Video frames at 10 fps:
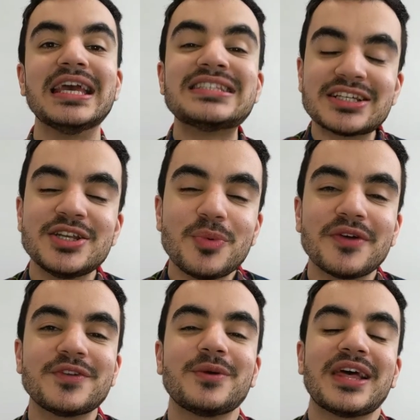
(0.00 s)
It's actually
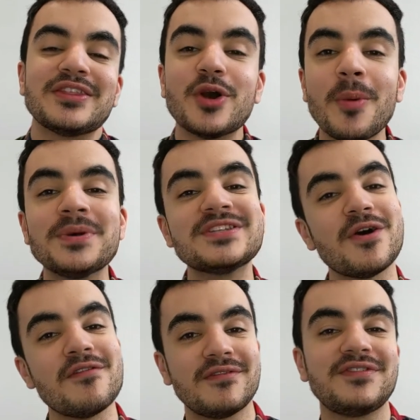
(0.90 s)
worth knowing that the opposite
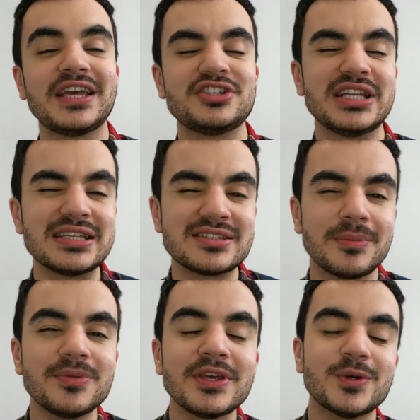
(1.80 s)
of inflation is
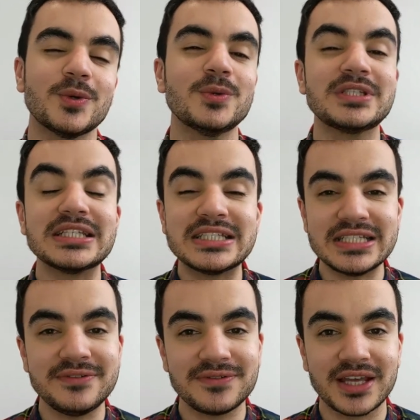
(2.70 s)
something called
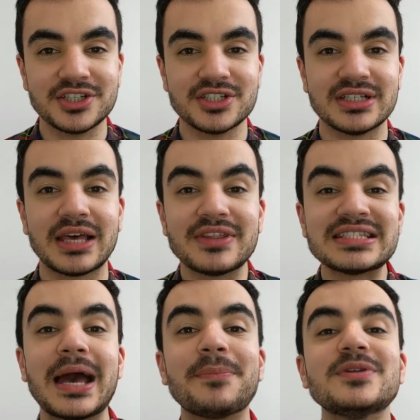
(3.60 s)
deflation. Now,
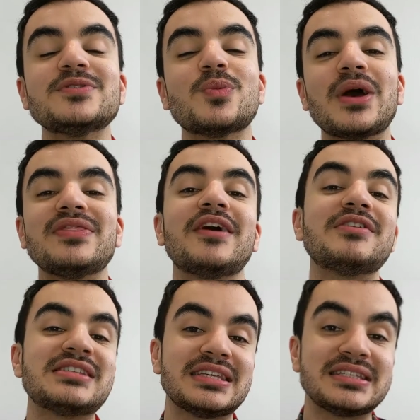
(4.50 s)
this happens when there
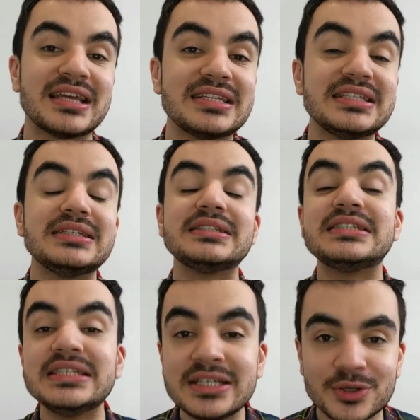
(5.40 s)
is a steady
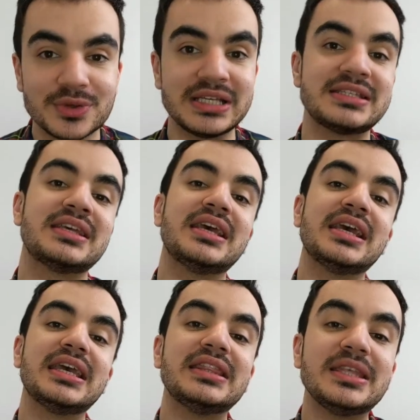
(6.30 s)
decrease
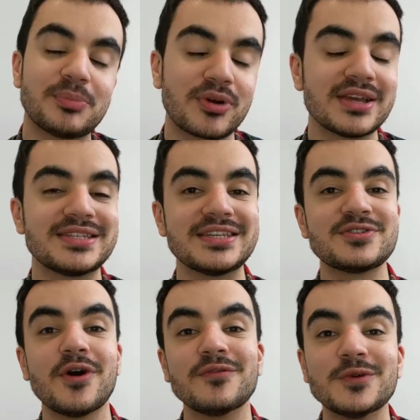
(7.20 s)
in the
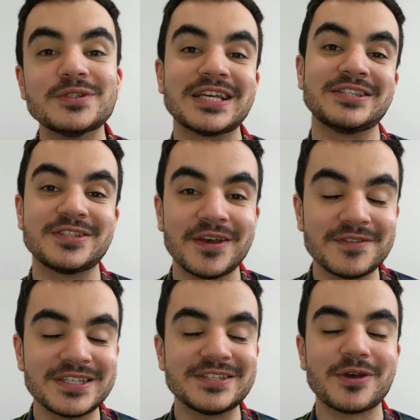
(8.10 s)
prices of goods and
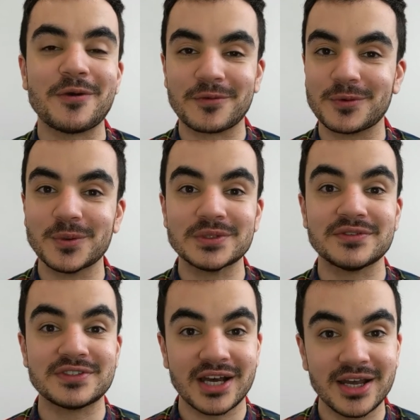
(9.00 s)
services over a course
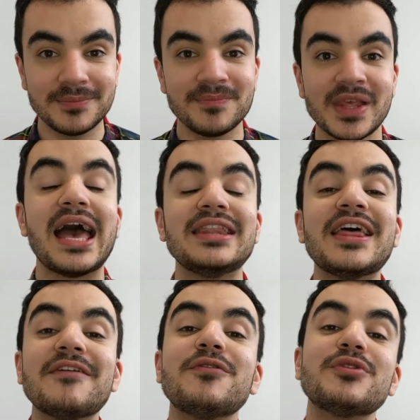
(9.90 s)
of time, and
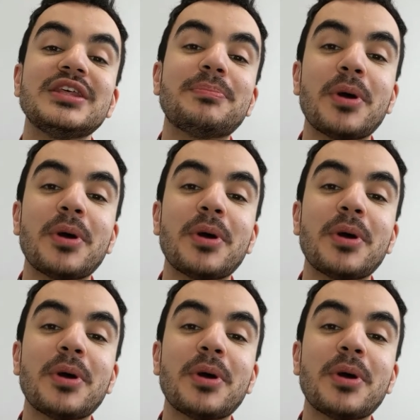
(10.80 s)
therefore the